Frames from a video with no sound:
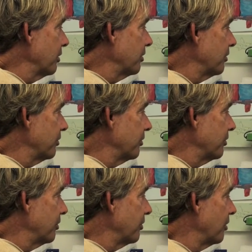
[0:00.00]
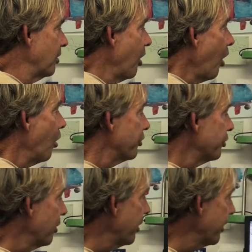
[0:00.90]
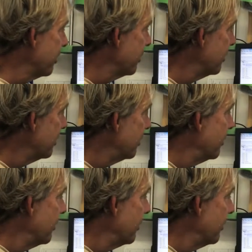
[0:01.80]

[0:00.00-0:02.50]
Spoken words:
On the other side over there,